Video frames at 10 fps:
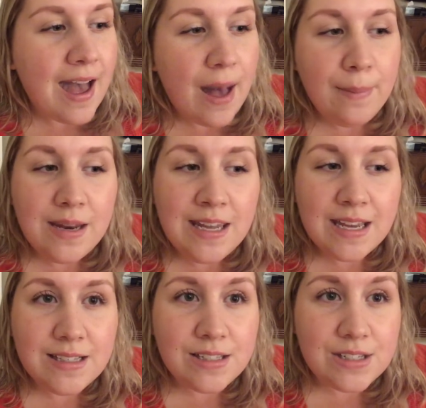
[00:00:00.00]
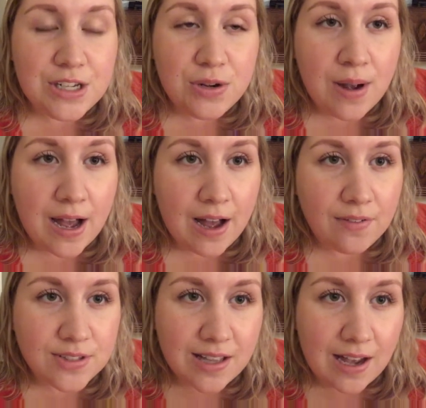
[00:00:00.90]
How many kids do you
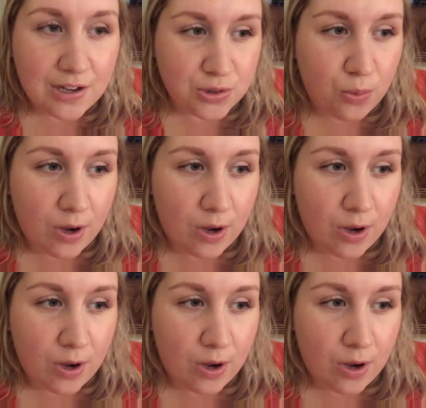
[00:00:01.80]
have /